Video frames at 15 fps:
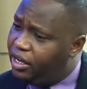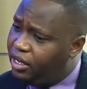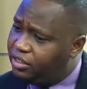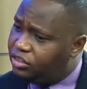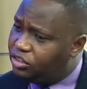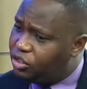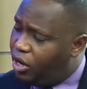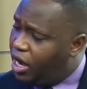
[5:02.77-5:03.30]
Uh,
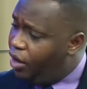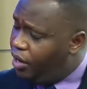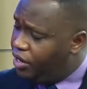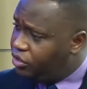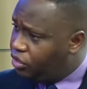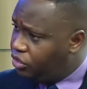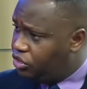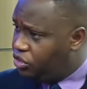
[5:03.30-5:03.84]
so how are
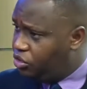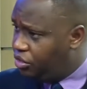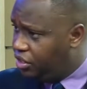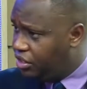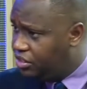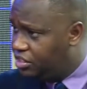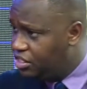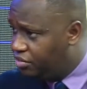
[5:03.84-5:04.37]
you going to do
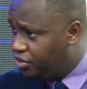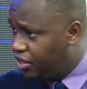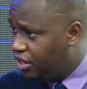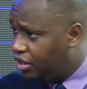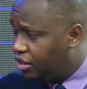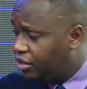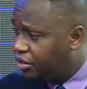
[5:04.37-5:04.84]
things differently?